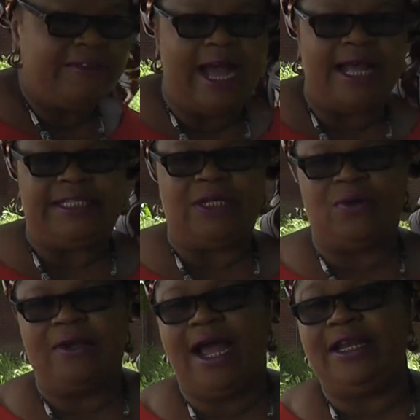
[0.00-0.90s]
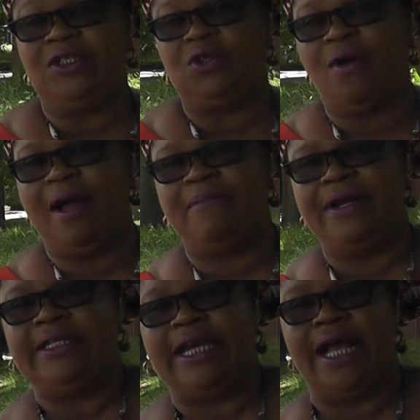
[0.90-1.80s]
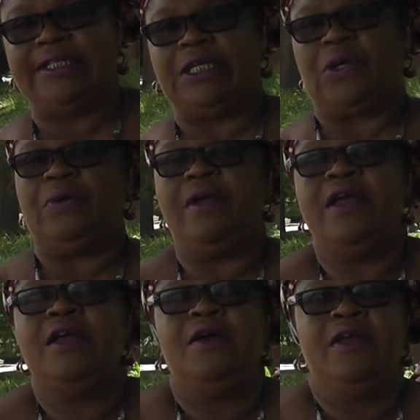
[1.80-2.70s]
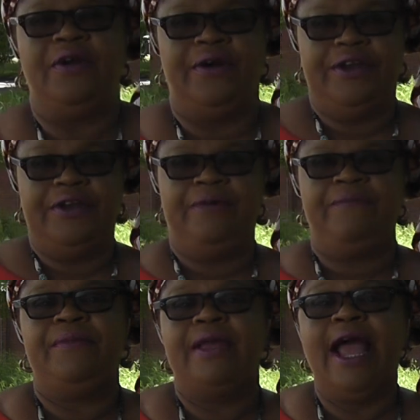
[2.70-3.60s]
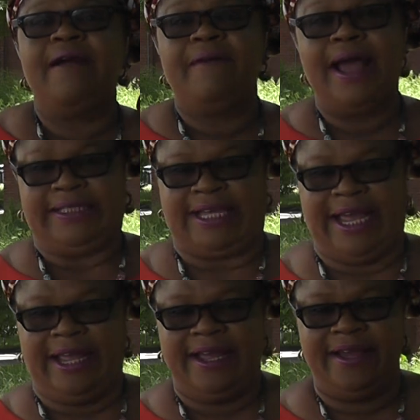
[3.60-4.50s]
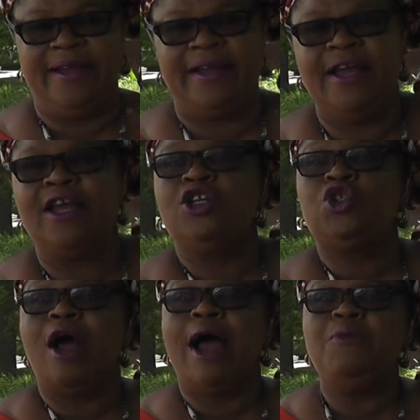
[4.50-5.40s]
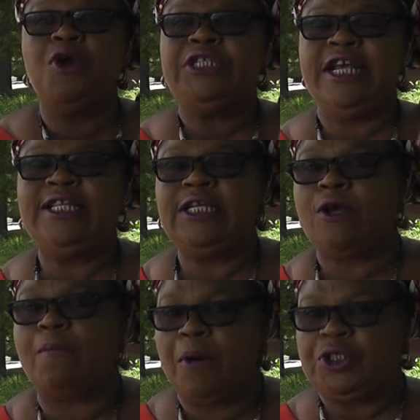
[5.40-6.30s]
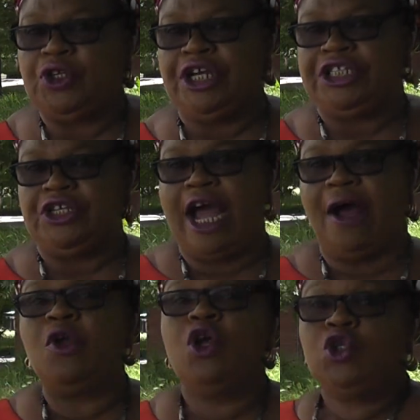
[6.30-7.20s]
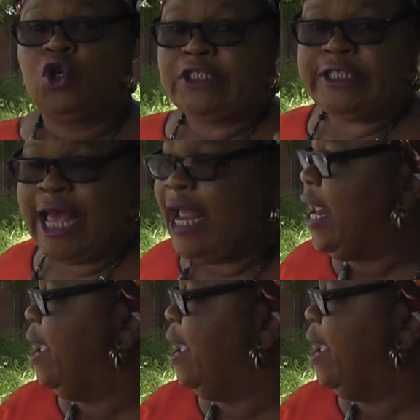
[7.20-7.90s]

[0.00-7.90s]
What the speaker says: the article now. I need to go and bring the article. You know, a great king. So I'm using this opportunity now to send